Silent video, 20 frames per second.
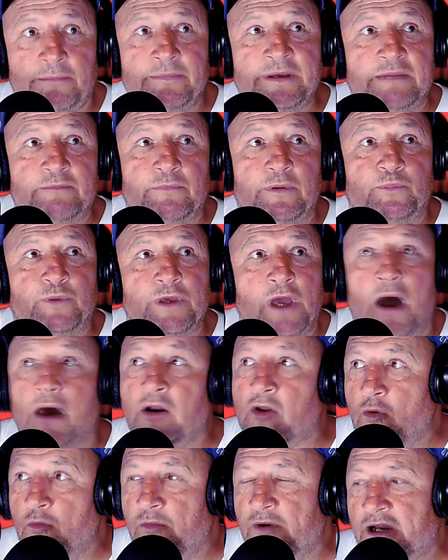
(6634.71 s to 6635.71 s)
I mean, we
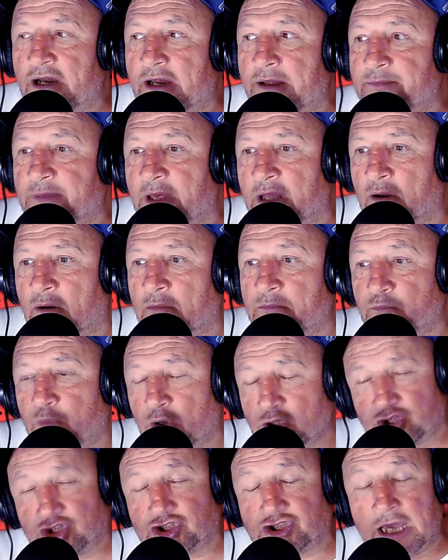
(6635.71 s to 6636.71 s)
are opening it. You know,
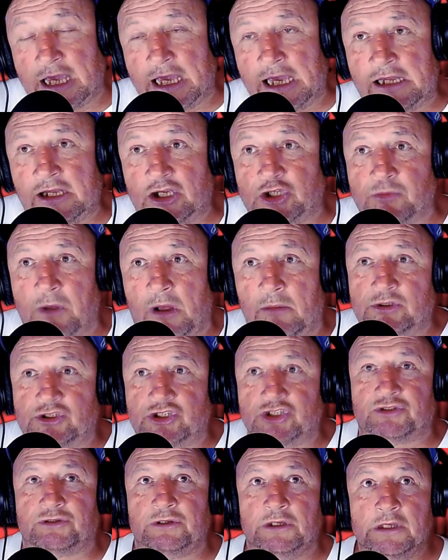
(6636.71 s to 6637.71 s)
what's scary as well,
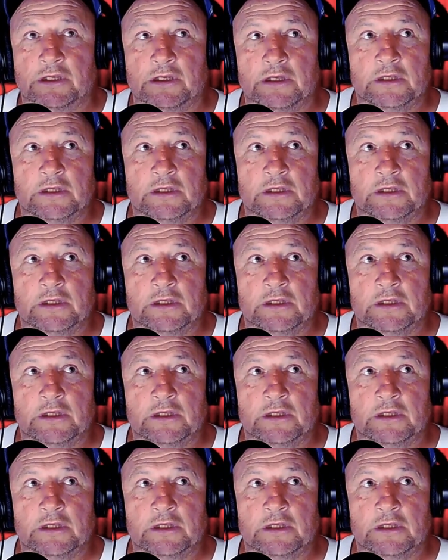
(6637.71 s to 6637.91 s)
which is,